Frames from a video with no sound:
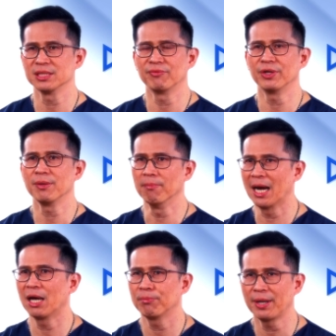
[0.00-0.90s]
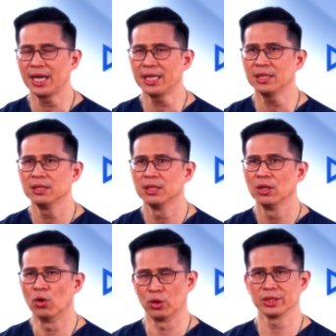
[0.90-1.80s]
it's very mild pain
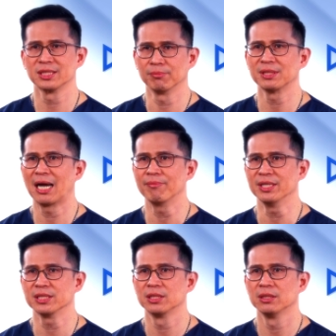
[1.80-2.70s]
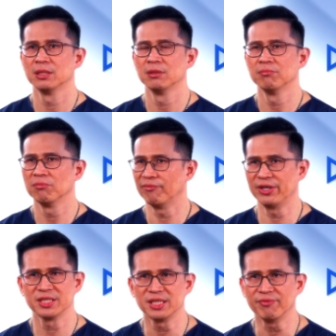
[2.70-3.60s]
or sometimes it's
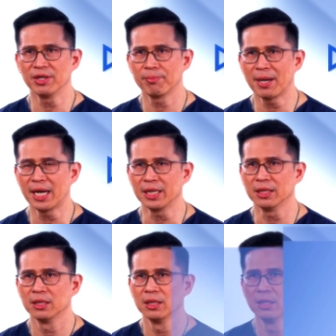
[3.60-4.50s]
very severe pain.